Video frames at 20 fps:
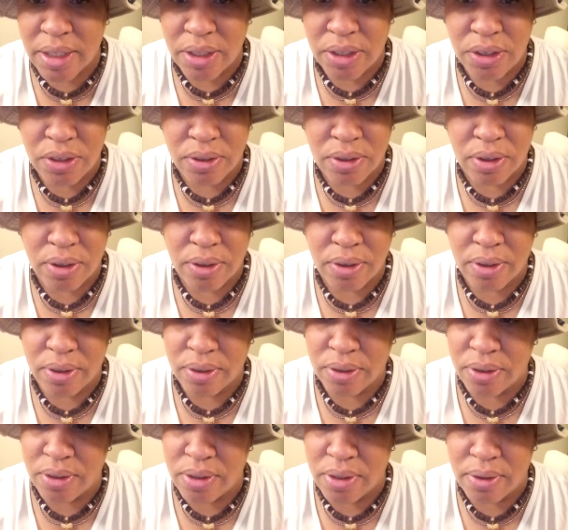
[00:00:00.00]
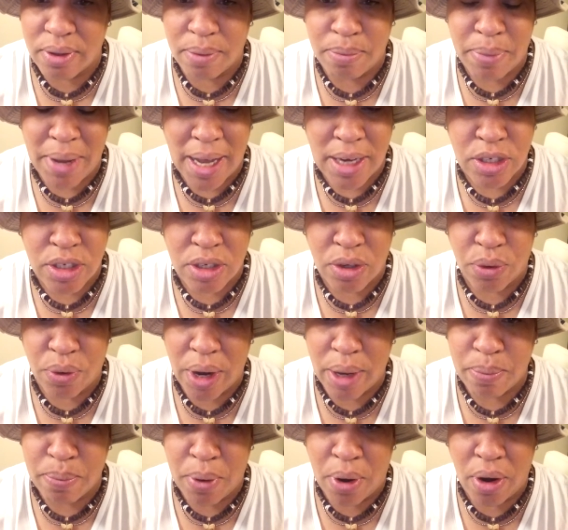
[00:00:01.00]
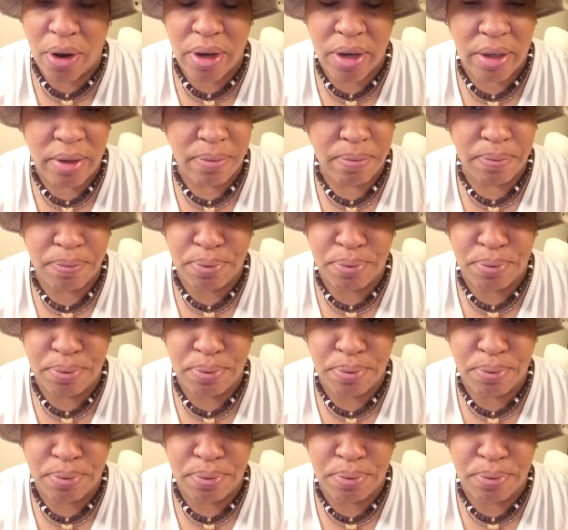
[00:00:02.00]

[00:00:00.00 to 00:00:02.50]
and you know a bachelorette party,